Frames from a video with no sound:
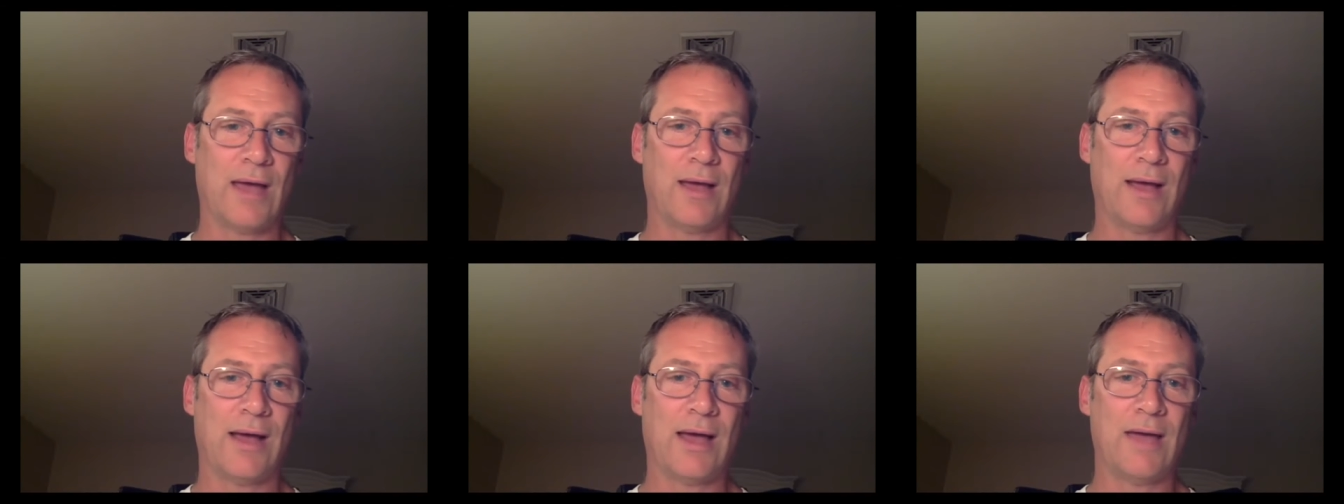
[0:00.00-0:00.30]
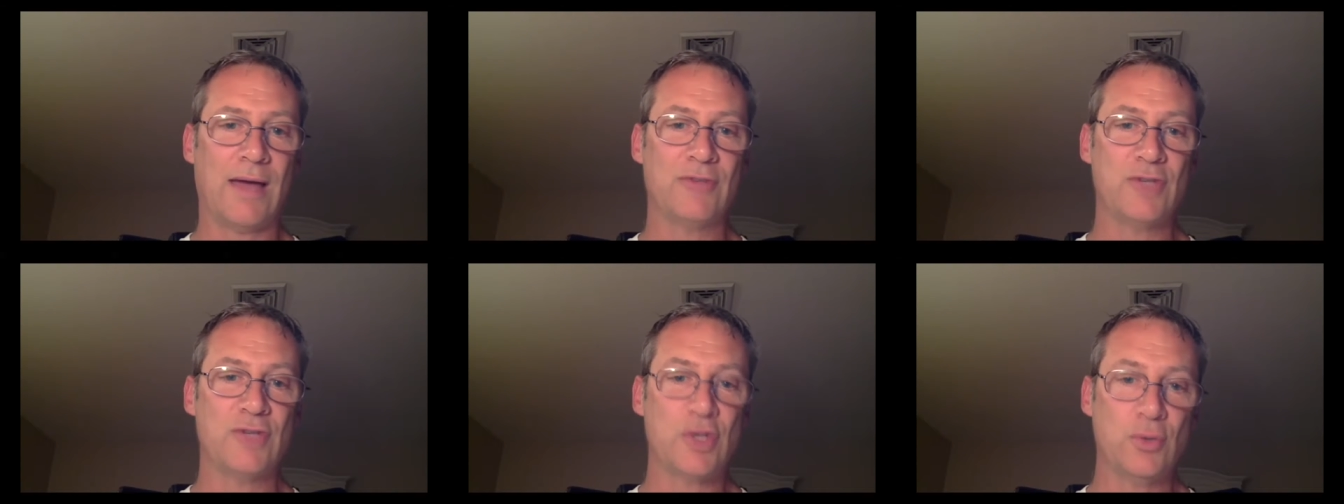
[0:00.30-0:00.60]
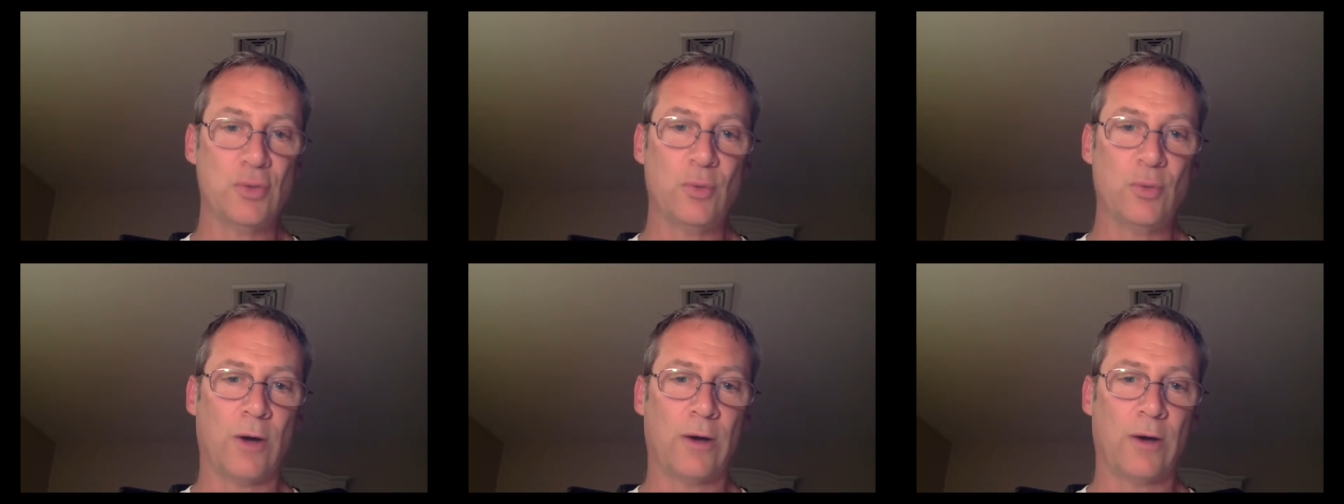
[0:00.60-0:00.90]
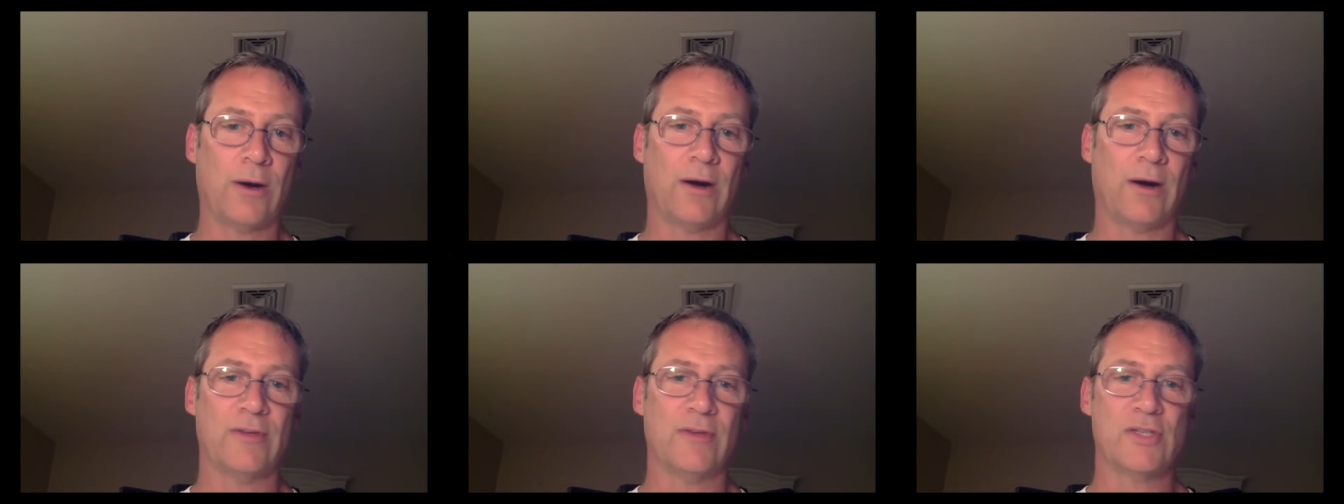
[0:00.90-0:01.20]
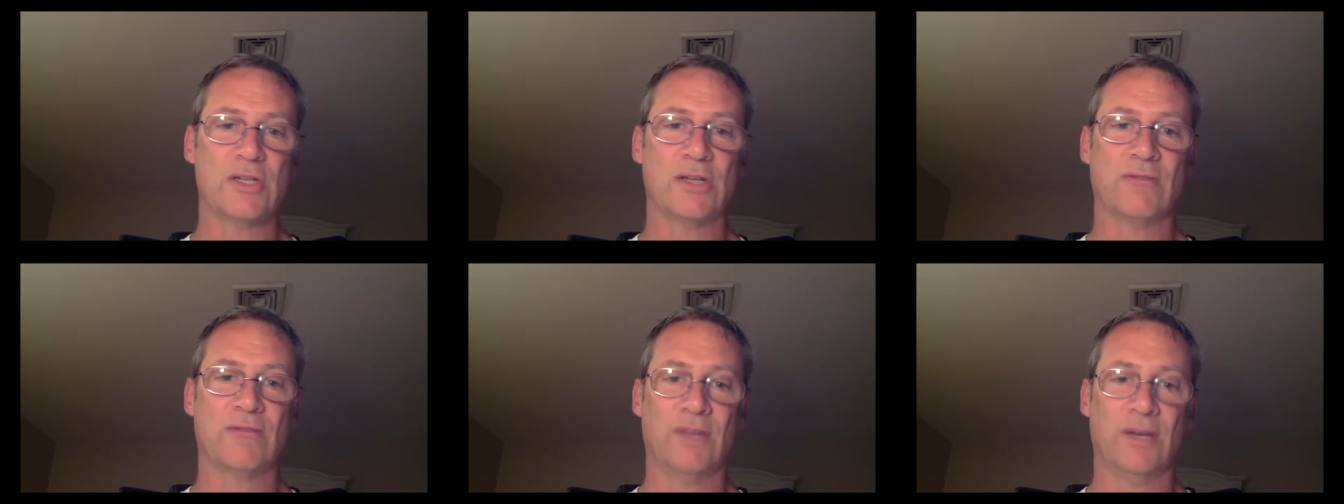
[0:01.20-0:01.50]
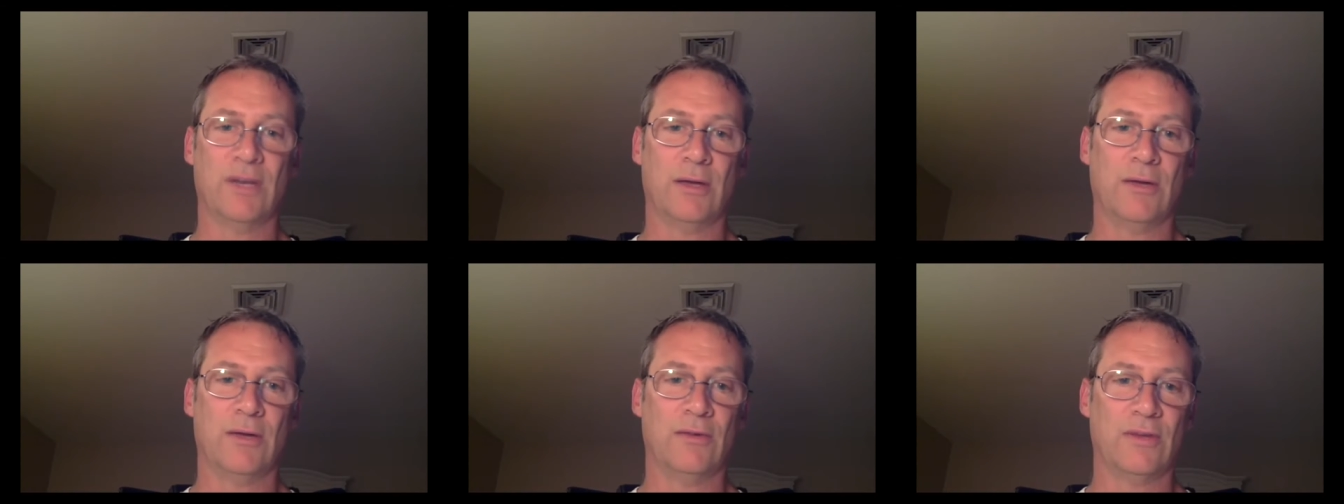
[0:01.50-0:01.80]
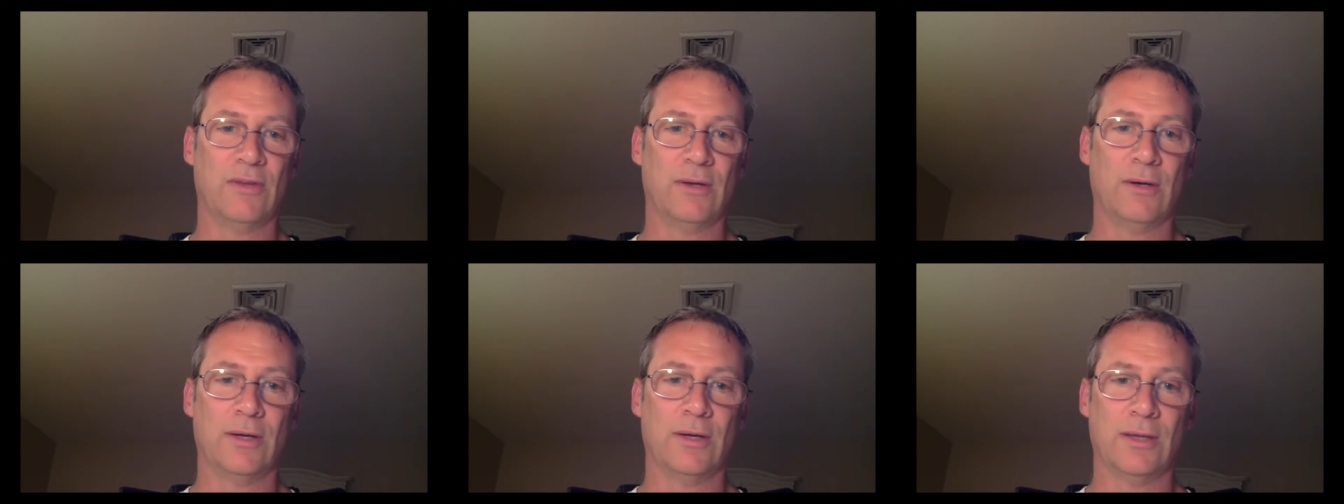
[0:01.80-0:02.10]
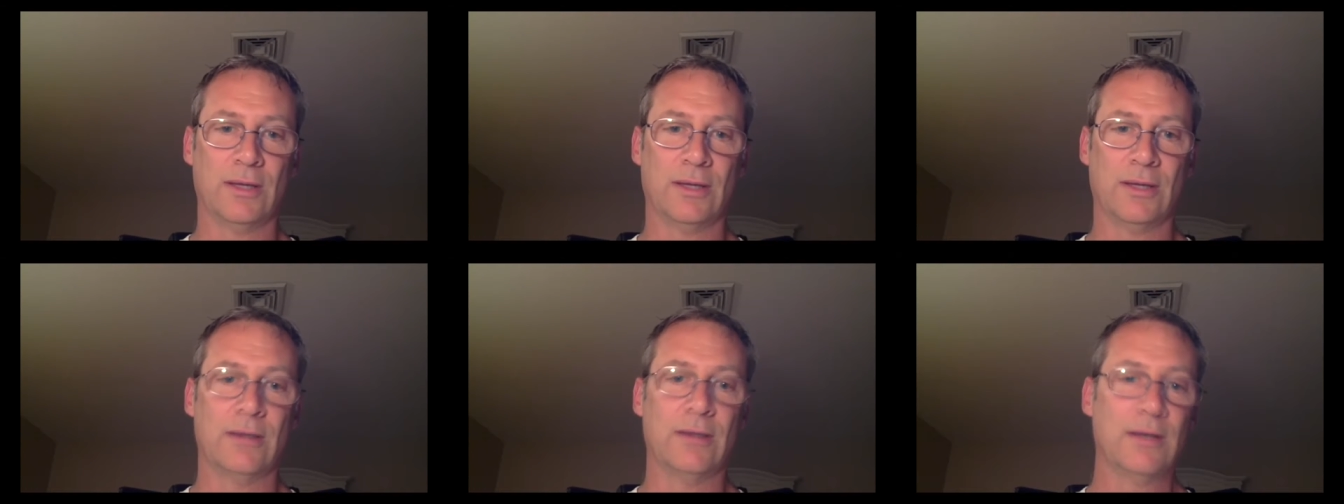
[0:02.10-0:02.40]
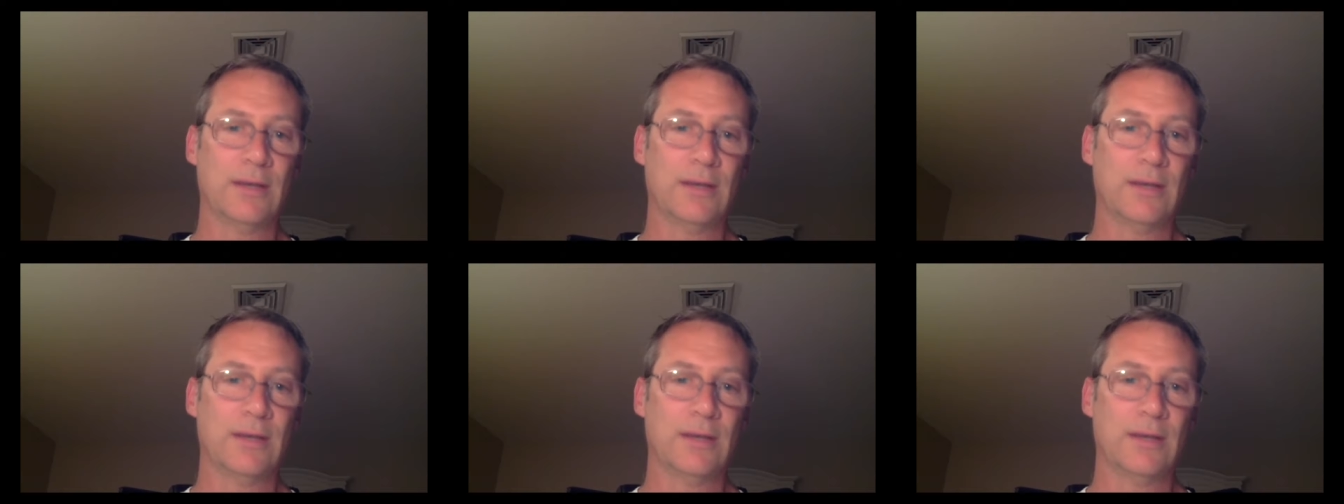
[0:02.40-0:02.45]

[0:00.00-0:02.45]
I have 2 water harvesting videos that are in the